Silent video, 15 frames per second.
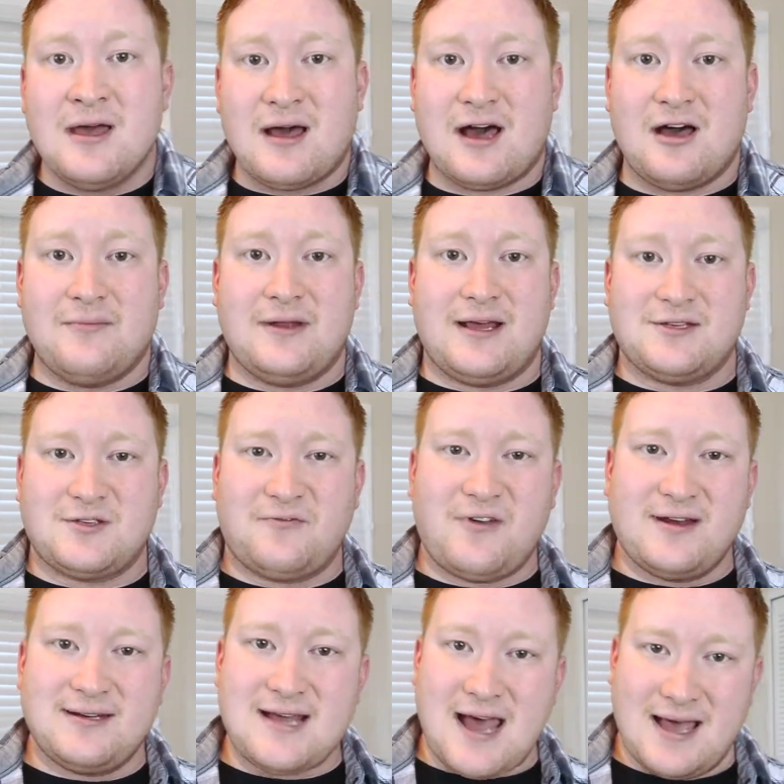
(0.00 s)
It has a
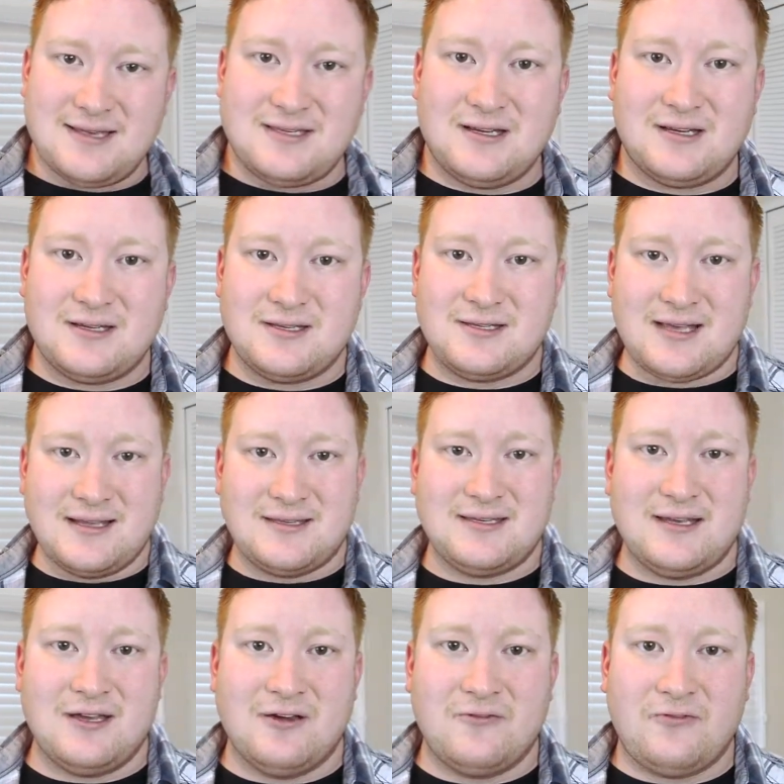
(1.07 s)
fantastic
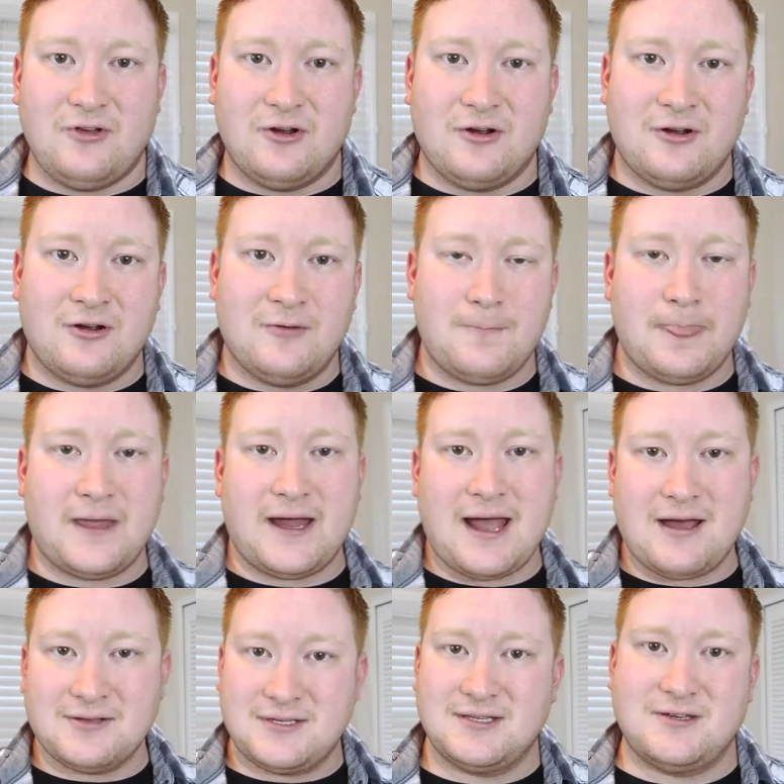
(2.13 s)
sensing of your
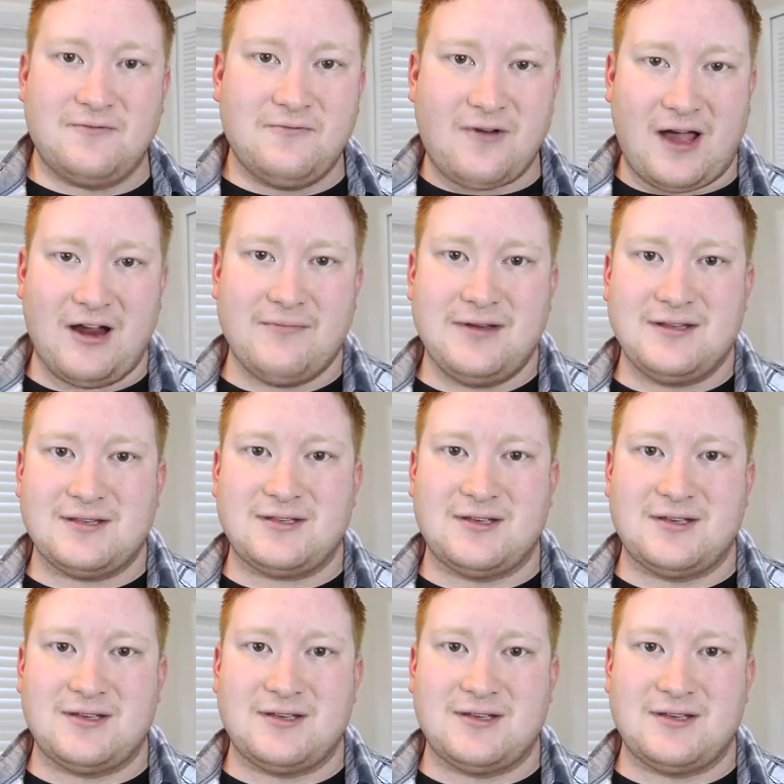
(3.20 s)
house's environment,